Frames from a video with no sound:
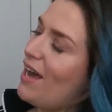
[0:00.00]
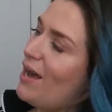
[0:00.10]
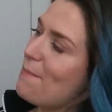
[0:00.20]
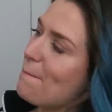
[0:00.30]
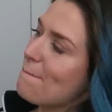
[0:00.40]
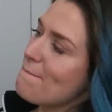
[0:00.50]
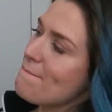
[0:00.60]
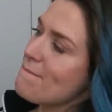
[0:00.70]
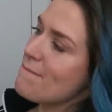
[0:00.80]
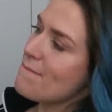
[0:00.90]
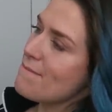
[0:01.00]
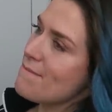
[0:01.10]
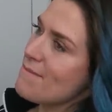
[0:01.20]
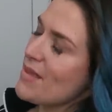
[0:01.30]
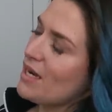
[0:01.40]
Um,
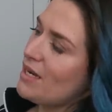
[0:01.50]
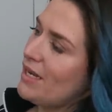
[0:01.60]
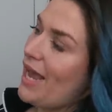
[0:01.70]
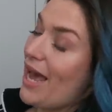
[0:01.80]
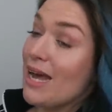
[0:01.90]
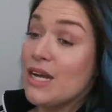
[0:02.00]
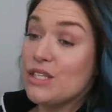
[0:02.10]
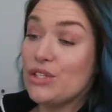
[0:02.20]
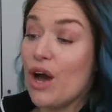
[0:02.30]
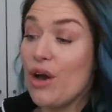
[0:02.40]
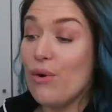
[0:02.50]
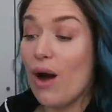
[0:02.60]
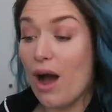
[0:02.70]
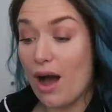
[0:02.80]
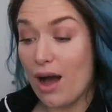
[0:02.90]
yeah, so
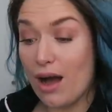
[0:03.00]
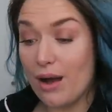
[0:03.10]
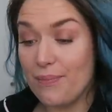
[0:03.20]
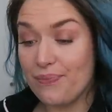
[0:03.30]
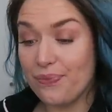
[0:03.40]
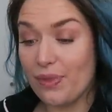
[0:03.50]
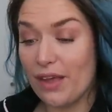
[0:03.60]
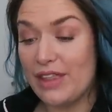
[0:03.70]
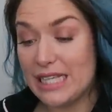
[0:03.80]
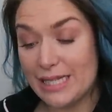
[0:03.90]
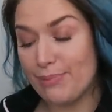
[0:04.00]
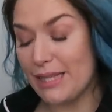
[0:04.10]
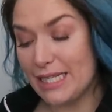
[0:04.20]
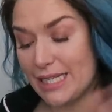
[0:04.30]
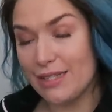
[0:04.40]
uh, this,
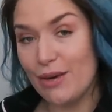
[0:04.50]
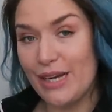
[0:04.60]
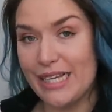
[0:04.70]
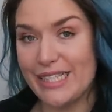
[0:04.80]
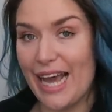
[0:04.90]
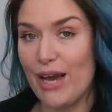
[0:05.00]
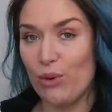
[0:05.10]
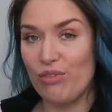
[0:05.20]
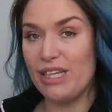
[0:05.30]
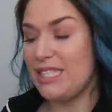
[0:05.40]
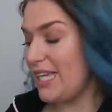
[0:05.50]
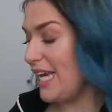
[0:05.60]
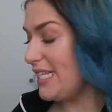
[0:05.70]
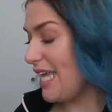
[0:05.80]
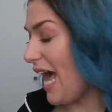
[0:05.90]
but this isn't only a scale, this
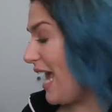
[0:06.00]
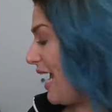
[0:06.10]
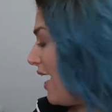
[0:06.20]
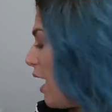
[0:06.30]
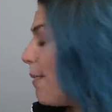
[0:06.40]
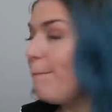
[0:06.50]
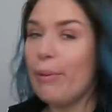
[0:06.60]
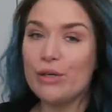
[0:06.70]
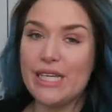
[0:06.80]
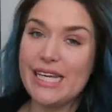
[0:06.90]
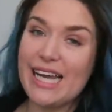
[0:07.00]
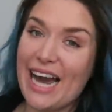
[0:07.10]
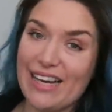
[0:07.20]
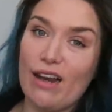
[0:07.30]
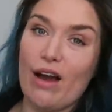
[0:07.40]
is a body
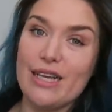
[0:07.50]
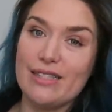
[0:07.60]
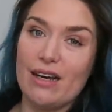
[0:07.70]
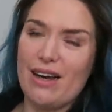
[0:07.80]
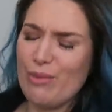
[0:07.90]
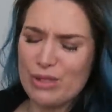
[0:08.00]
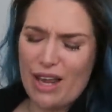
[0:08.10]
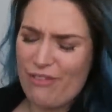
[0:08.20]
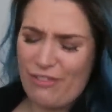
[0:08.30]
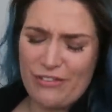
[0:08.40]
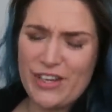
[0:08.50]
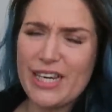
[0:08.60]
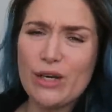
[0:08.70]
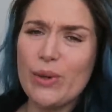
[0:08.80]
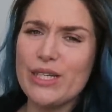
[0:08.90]
analyzer. It was like
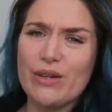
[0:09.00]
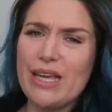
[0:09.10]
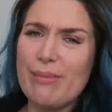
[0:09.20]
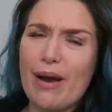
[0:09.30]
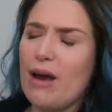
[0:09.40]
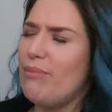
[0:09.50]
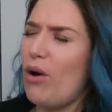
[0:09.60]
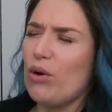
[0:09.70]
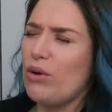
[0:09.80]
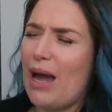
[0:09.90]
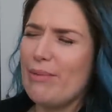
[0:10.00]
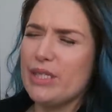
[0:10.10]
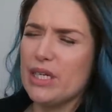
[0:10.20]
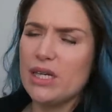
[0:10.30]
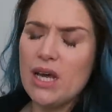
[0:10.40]
15 quid on, um, on
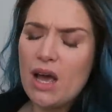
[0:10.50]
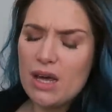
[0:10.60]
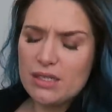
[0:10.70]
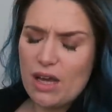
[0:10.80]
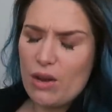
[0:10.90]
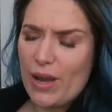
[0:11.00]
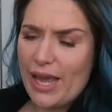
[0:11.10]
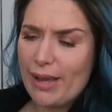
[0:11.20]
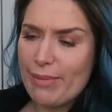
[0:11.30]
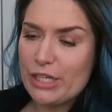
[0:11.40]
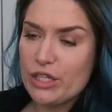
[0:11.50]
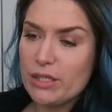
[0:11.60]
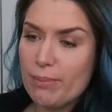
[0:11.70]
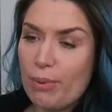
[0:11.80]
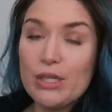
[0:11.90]
Amazon. So it
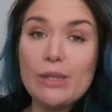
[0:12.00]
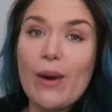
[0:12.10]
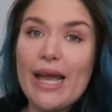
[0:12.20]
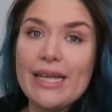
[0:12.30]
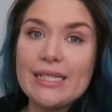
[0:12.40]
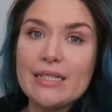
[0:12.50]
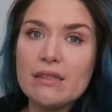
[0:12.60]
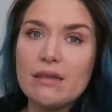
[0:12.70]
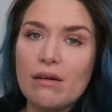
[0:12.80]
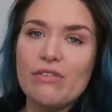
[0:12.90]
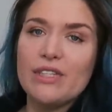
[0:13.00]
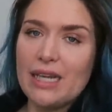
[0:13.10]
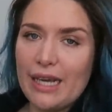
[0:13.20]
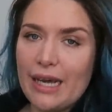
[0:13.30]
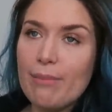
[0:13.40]
measures body weight,
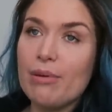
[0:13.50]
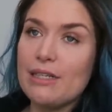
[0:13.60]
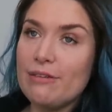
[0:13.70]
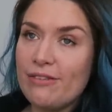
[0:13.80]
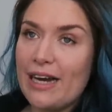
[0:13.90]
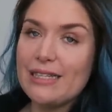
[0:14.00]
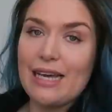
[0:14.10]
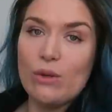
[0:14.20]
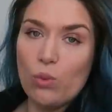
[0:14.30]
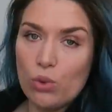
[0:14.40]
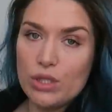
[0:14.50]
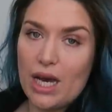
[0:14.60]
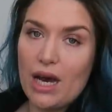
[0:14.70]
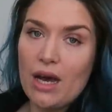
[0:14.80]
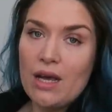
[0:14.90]
obviously, body fat and
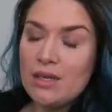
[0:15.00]
water.